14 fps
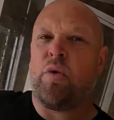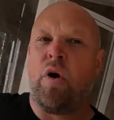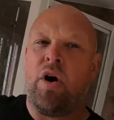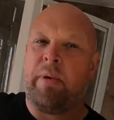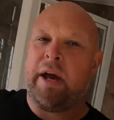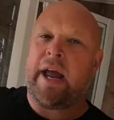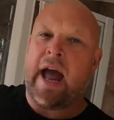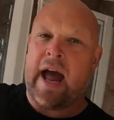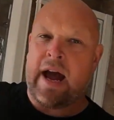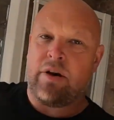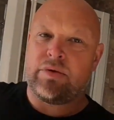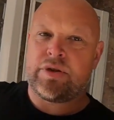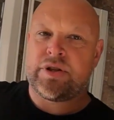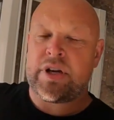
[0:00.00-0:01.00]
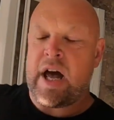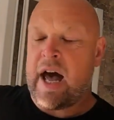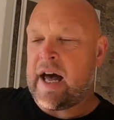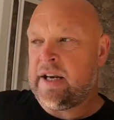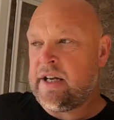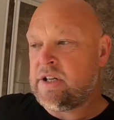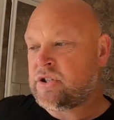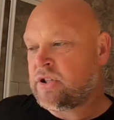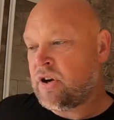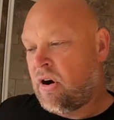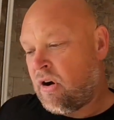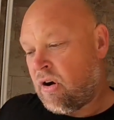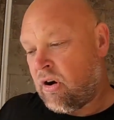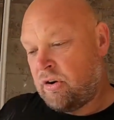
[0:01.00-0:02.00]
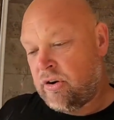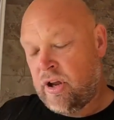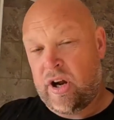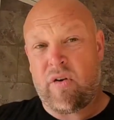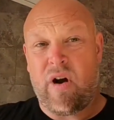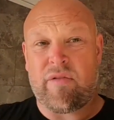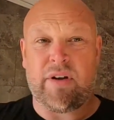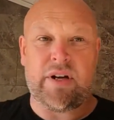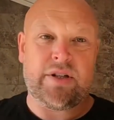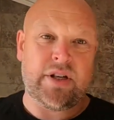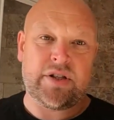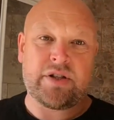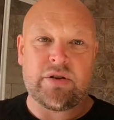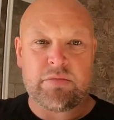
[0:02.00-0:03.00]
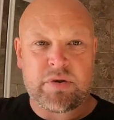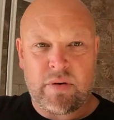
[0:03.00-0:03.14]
quite a big house and it's on a gravity system.